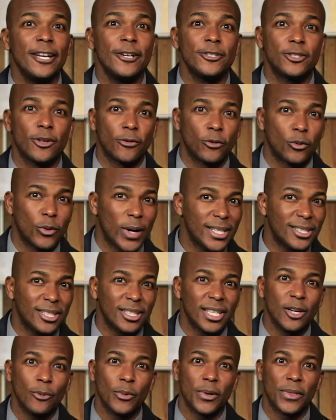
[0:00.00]
years of
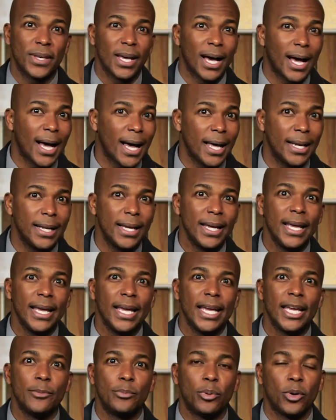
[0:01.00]
wrestling with God
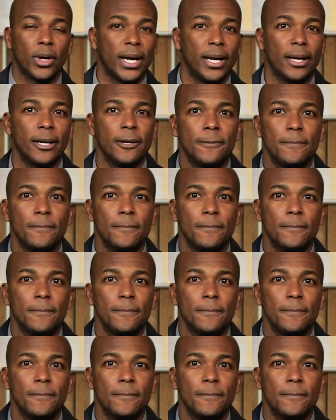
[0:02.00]
in prayer.